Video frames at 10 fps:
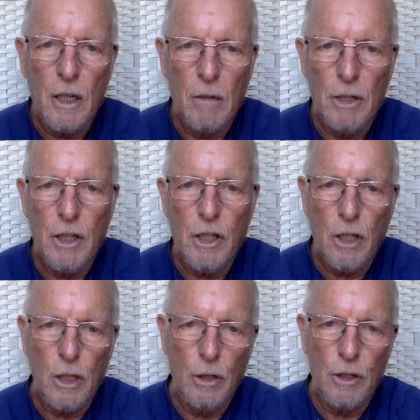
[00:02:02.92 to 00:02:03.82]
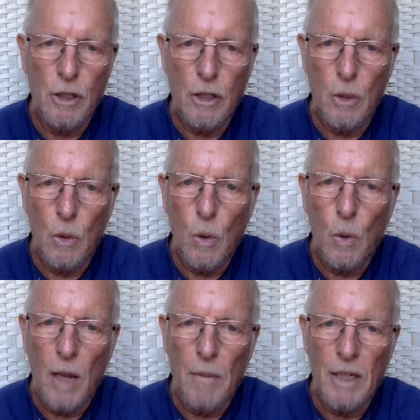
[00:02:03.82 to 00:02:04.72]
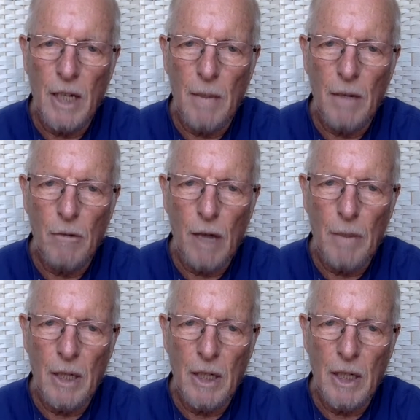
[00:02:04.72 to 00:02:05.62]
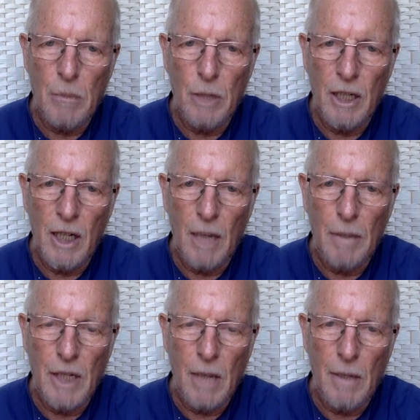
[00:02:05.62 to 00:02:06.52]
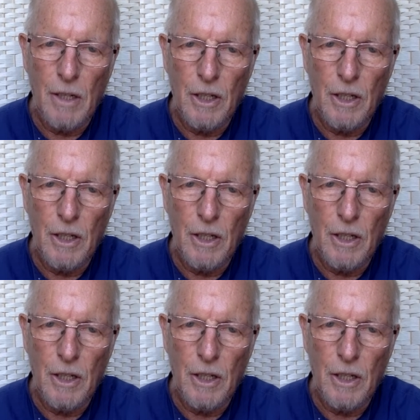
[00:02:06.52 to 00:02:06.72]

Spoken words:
there is a solution to all rapidly spreading epidemic